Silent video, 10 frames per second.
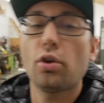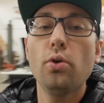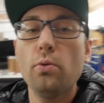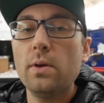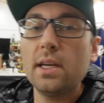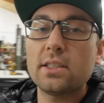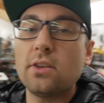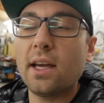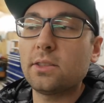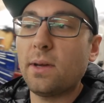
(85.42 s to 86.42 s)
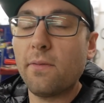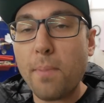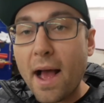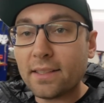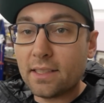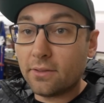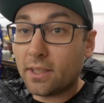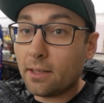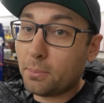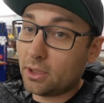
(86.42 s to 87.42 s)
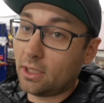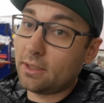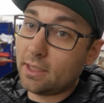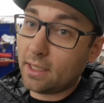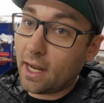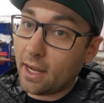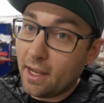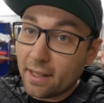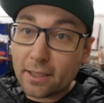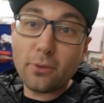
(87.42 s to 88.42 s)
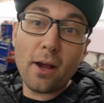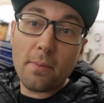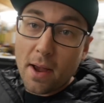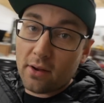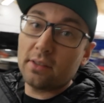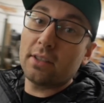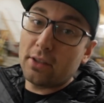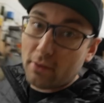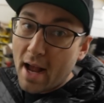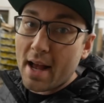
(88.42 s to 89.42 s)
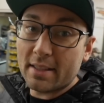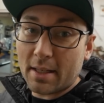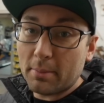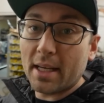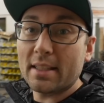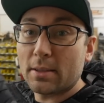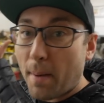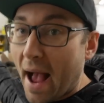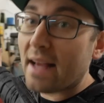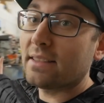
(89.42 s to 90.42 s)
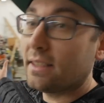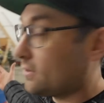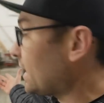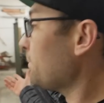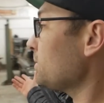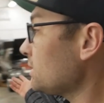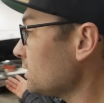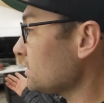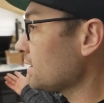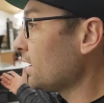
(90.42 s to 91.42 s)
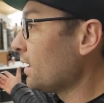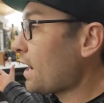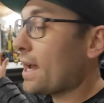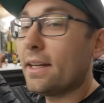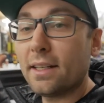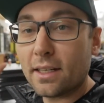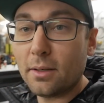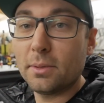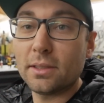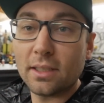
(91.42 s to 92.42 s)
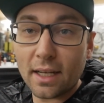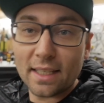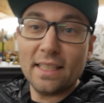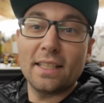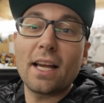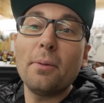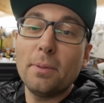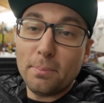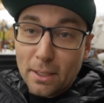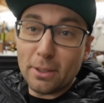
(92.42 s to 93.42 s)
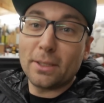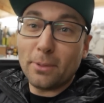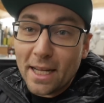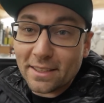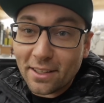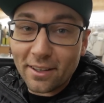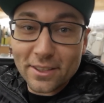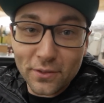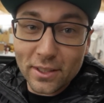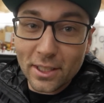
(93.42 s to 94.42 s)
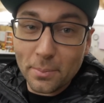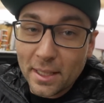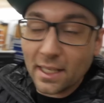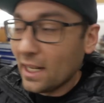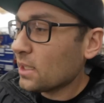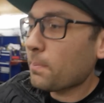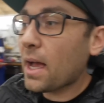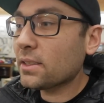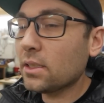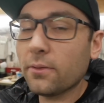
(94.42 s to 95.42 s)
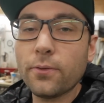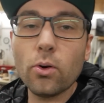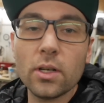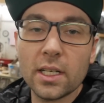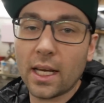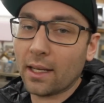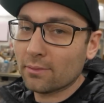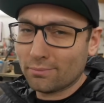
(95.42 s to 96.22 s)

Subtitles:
2 weeks. You guys, we have positive temperatures today. That's why I'm out in the garage. I'm like, it's positive temperatures. I need to come and be with the race cars for a little bit. Positive four today.